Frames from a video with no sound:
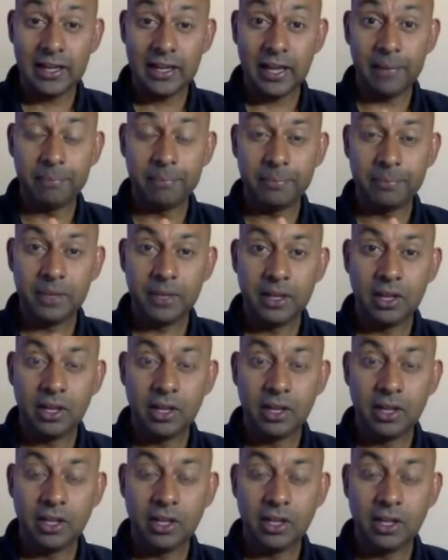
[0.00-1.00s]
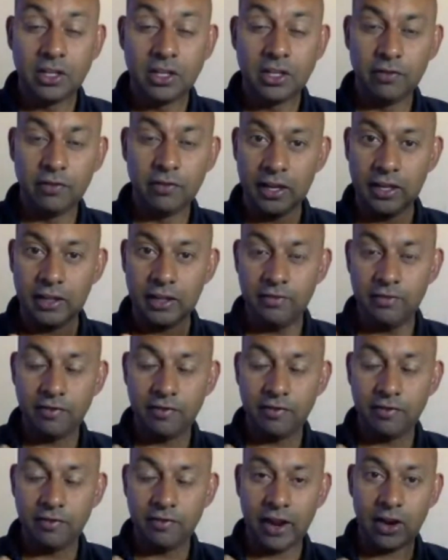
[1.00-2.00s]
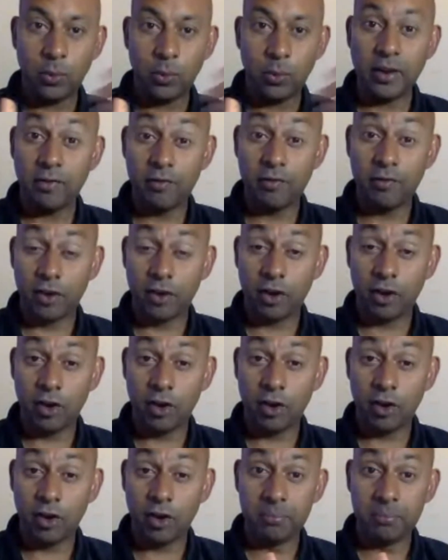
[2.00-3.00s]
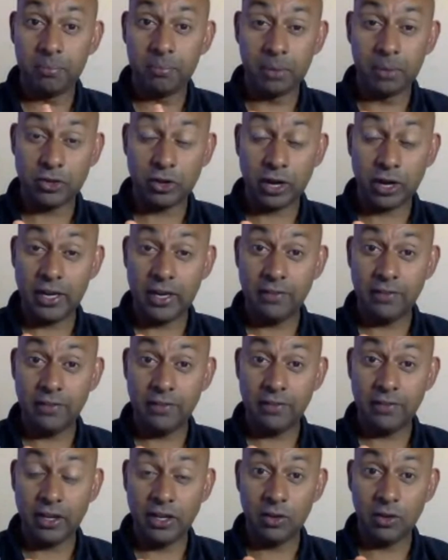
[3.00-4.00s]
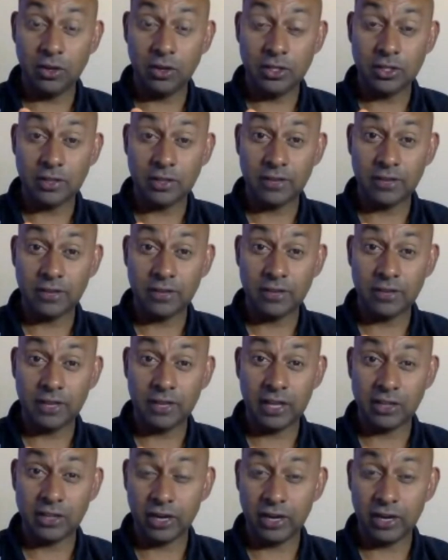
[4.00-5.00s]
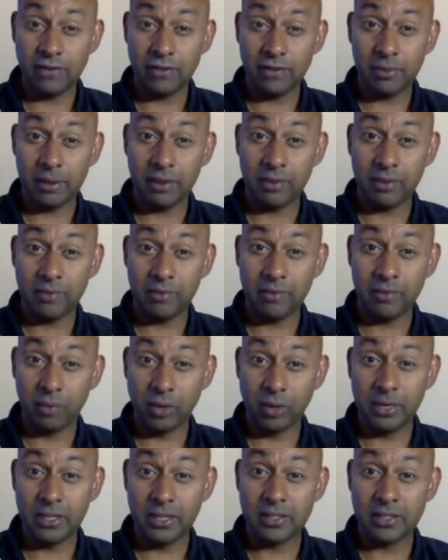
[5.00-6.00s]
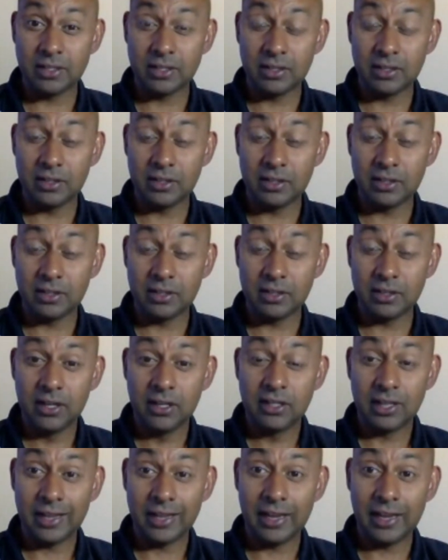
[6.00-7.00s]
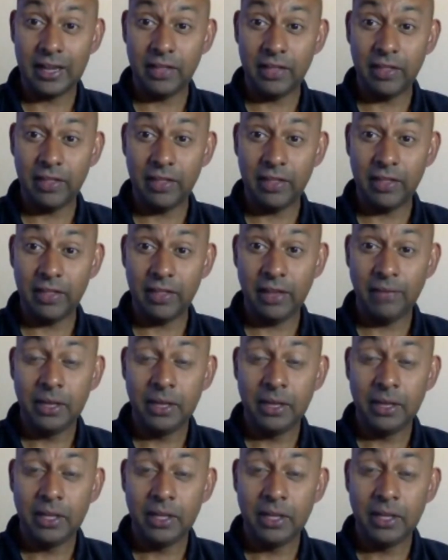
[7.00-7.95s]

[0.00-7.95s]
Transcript: Um, Lived fairly far away from my training venue. I used to have to catch a train for about 40 minutes and to get down there.